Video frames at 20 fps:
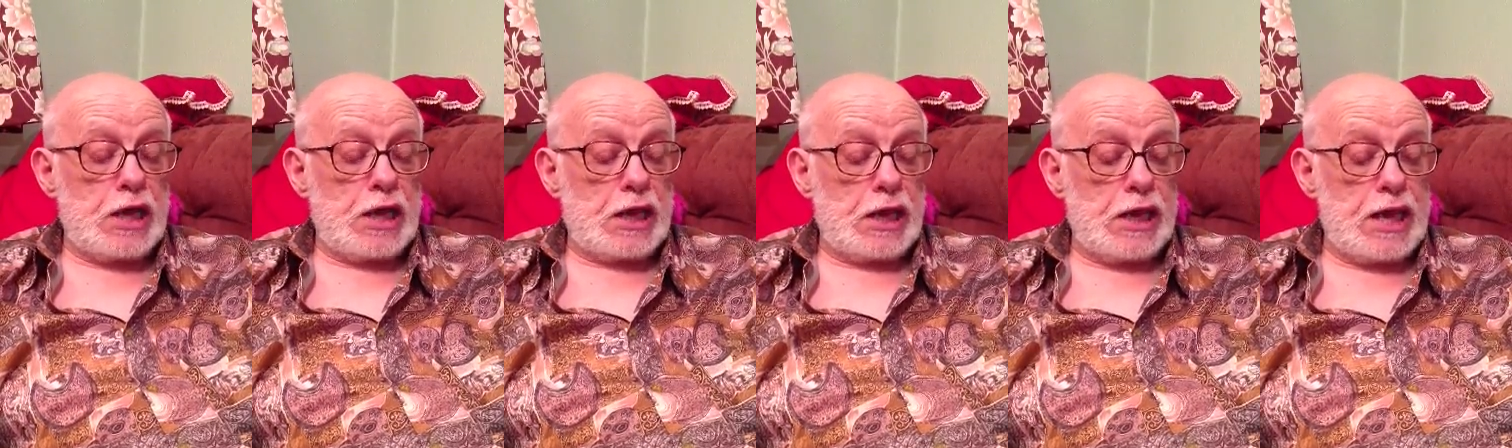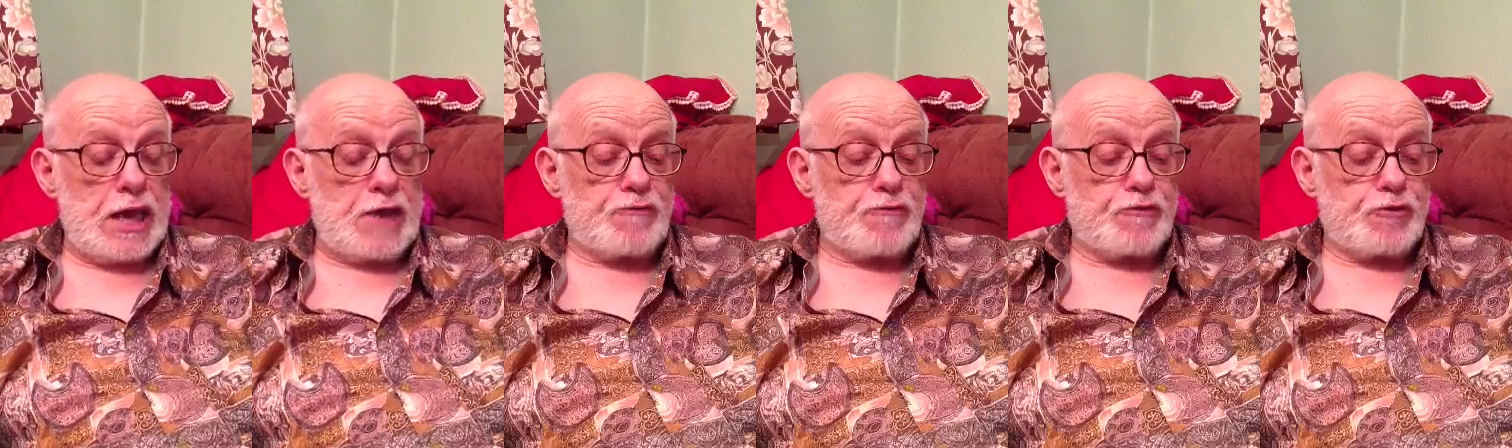
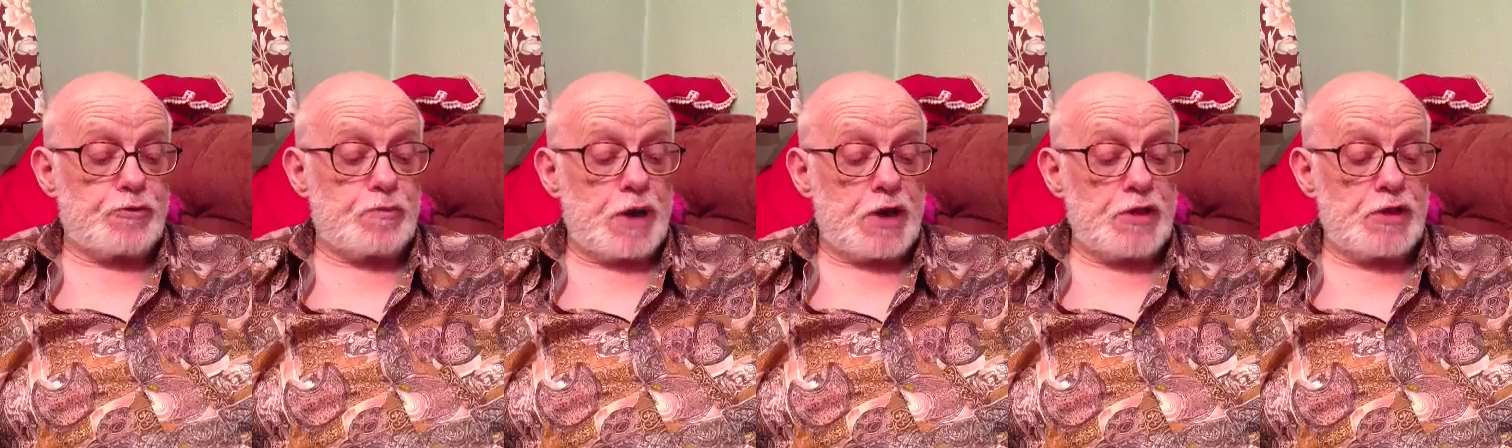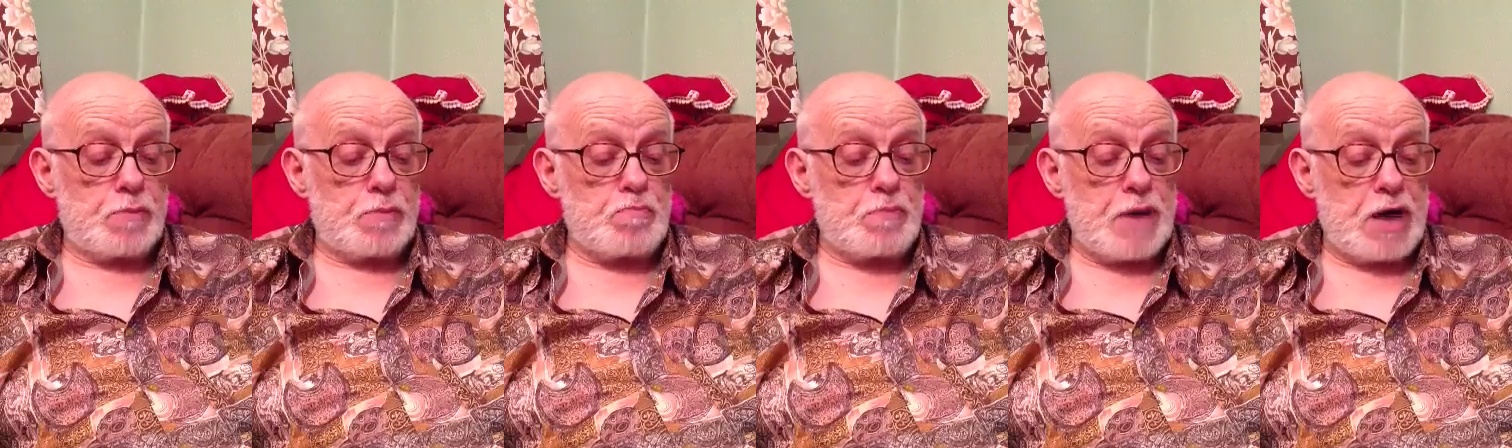left by the
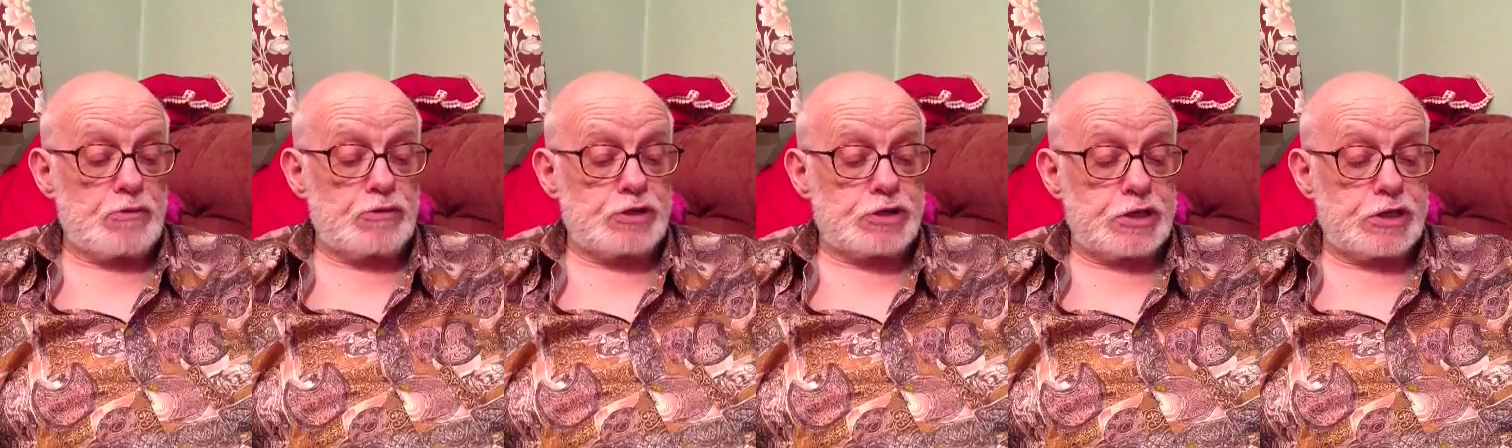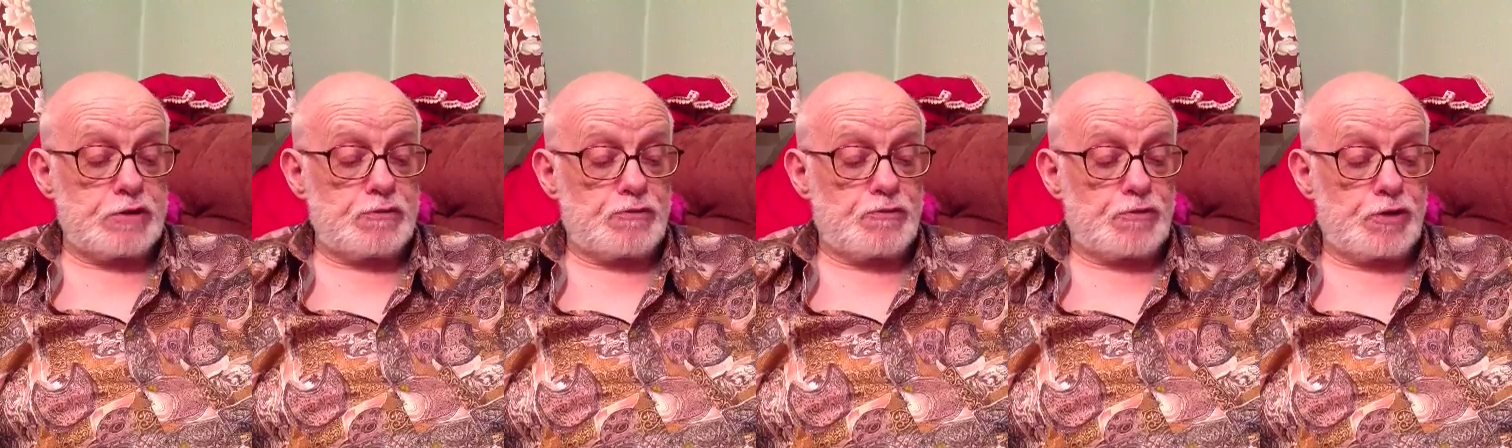
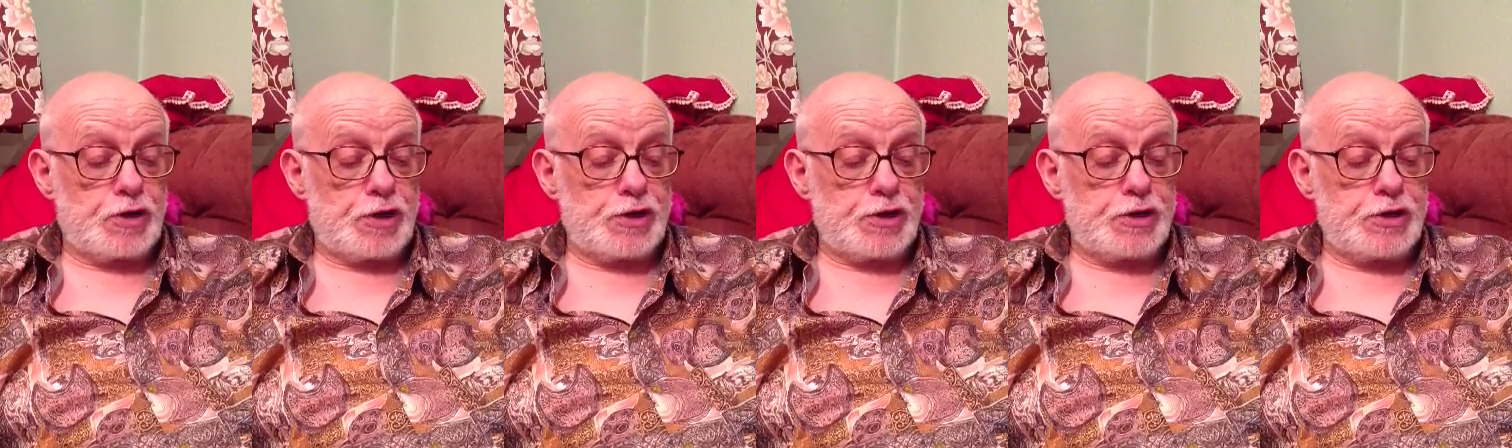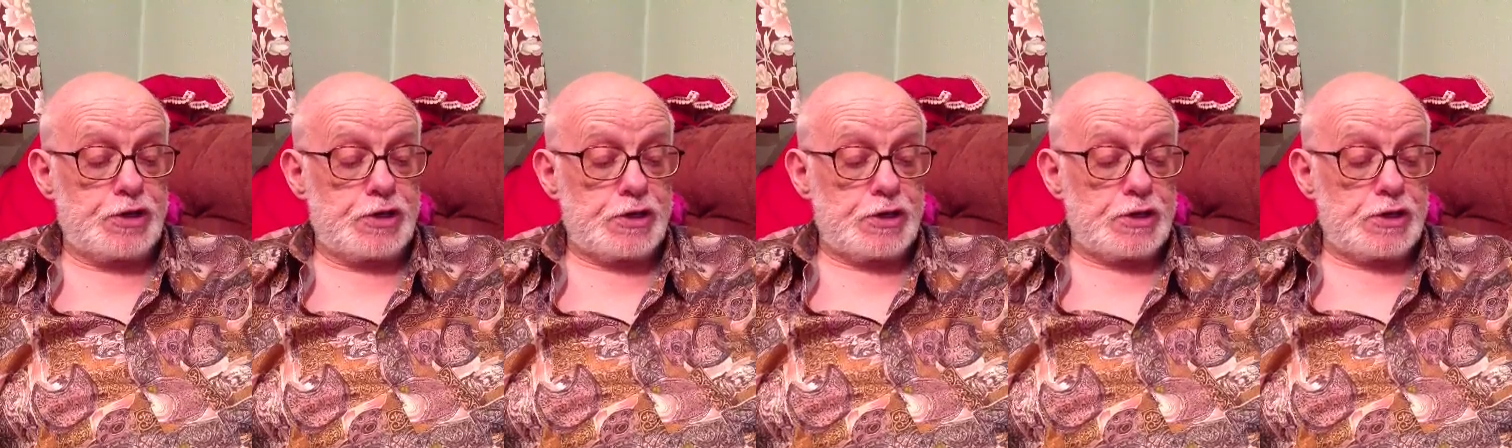mounting flood